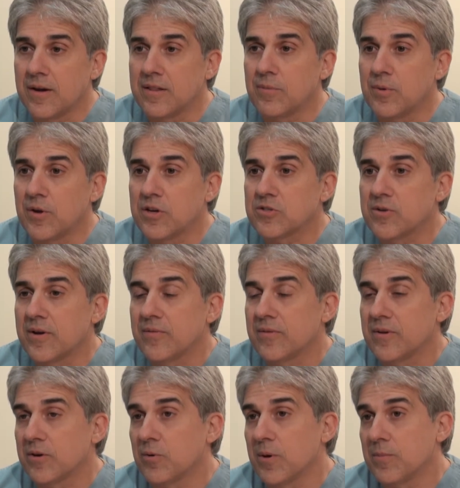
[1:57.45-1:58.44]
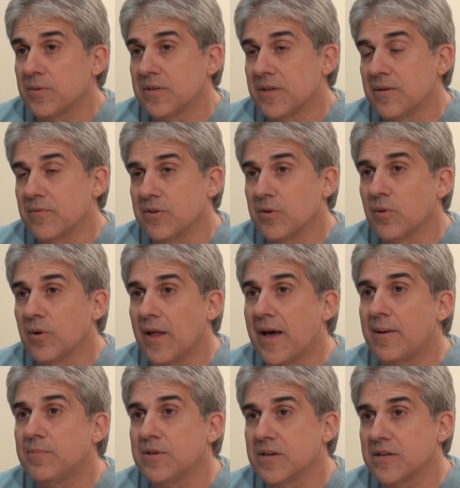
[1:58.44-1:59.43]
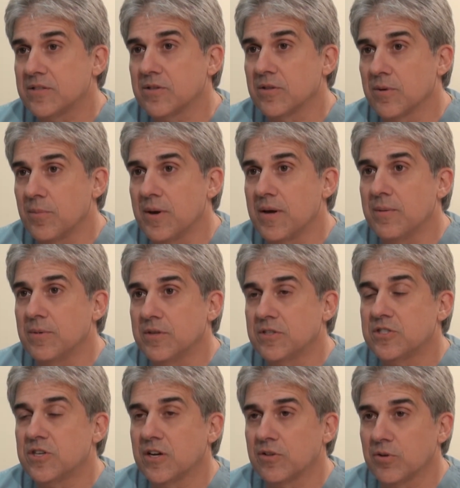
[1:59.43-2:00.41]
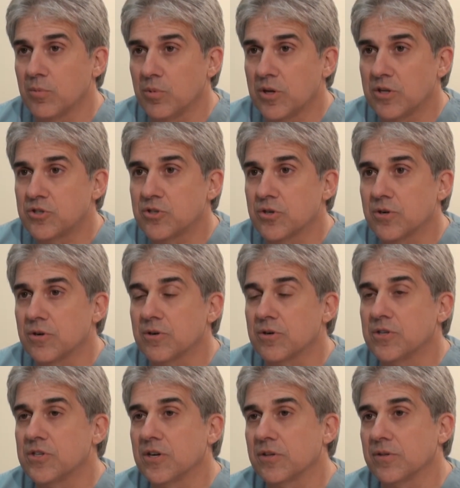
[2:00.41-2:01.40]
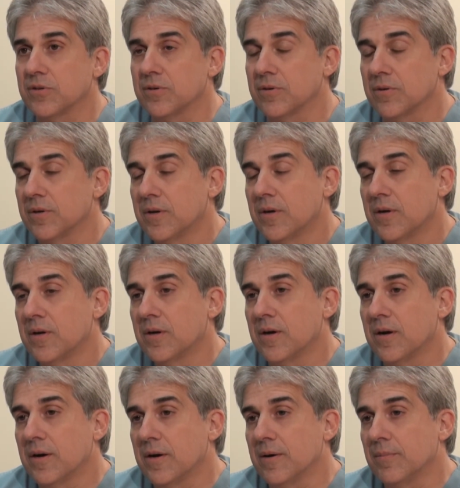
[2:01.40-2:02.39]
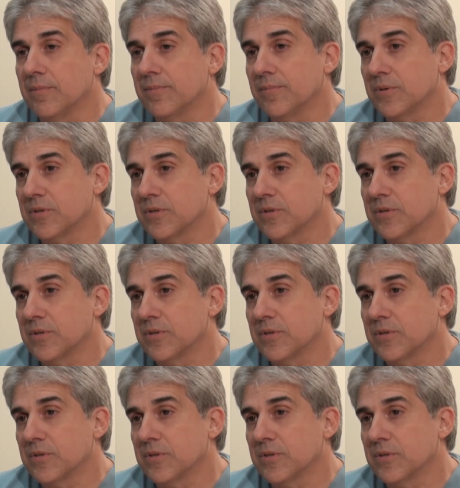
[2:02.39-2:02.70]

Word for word: And then we also have equipment to even do lab tests on the baby to check their blood sugar or check their um,